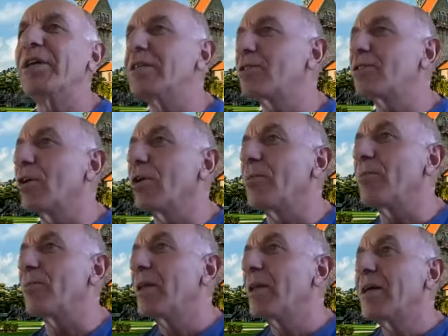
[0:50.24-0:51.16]
here.
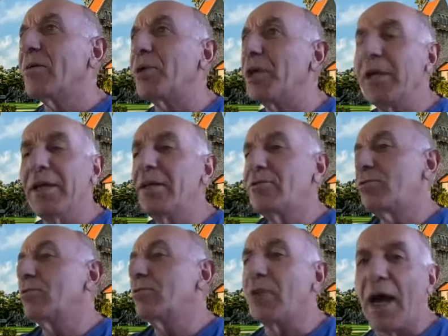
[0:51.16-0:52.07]
So we're here
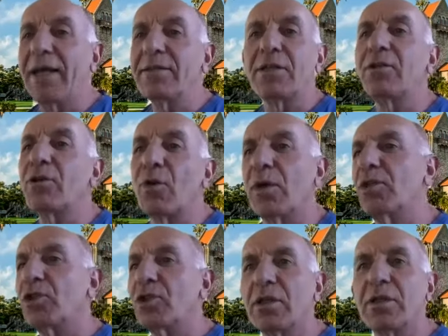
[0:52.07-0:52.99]
to answer your
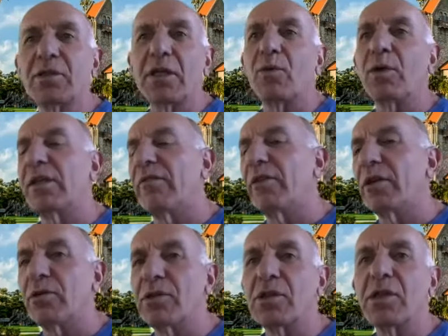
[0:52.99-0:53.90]
questions and whatever
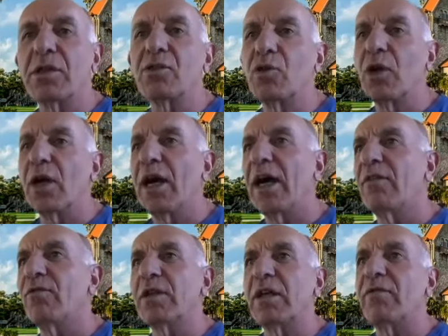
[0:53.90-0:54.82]
concerns you
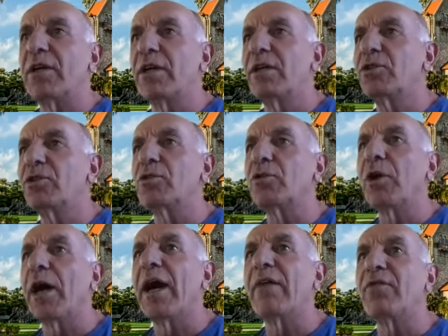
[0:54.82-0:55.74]
have, whatever issue you
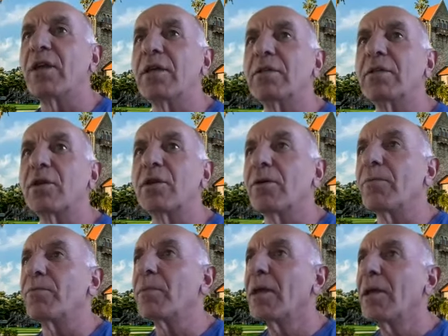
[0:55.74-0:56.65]
have here.
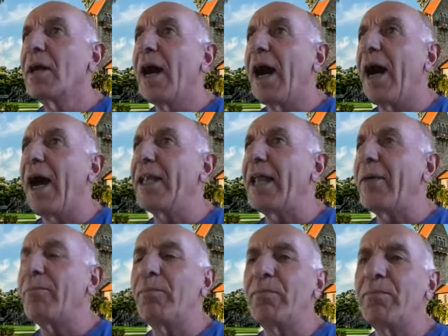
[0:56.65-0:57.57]
So,
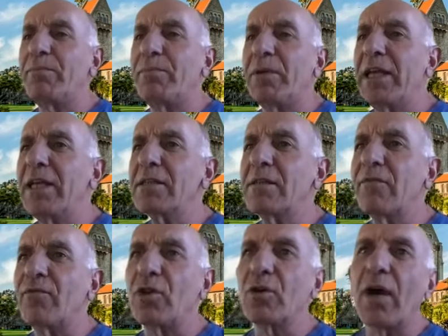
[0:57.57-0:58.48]
and please,
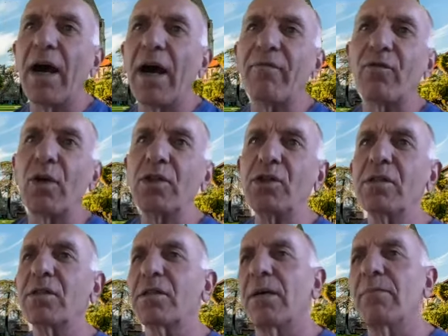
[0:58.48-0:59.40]
if you have
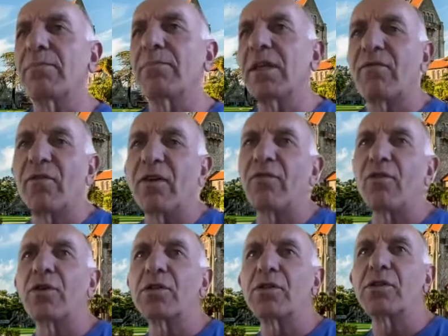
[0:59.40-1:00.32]
questions, something, of
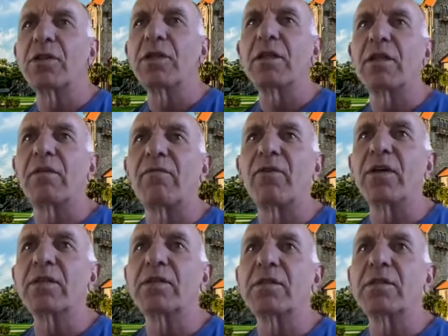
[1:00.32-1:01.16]
course, you need first